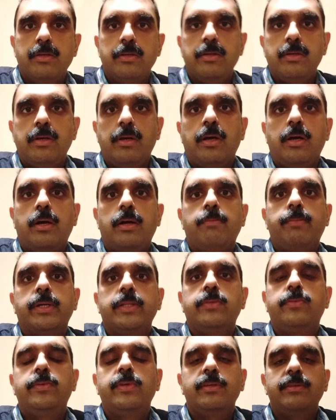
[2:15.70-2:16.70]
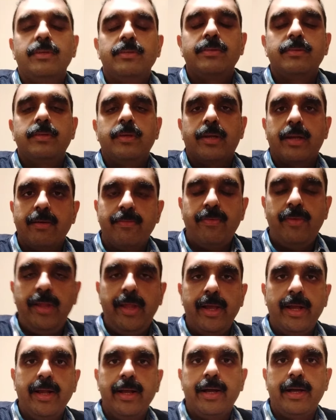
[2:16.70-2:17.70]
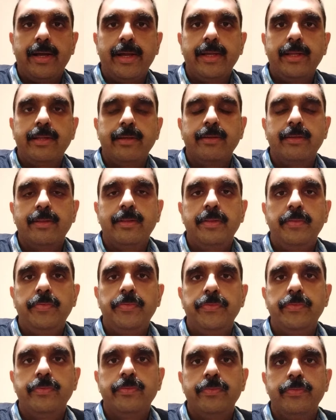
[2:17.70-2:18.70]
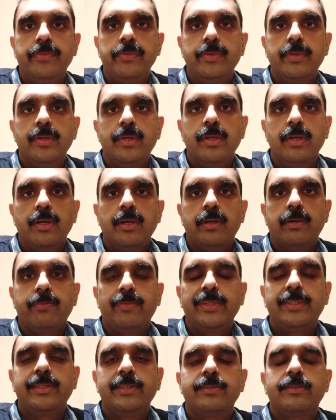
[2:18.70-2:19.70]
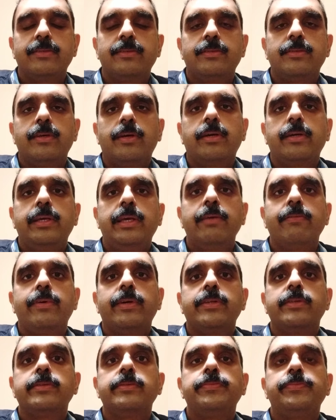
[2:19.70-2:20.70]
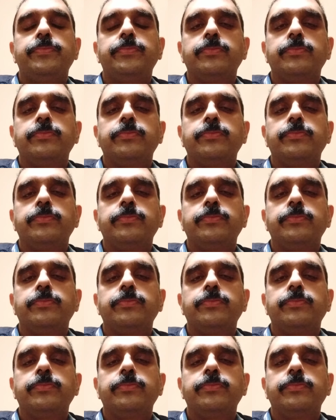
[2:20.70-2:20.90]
But this is roughly a guide which is given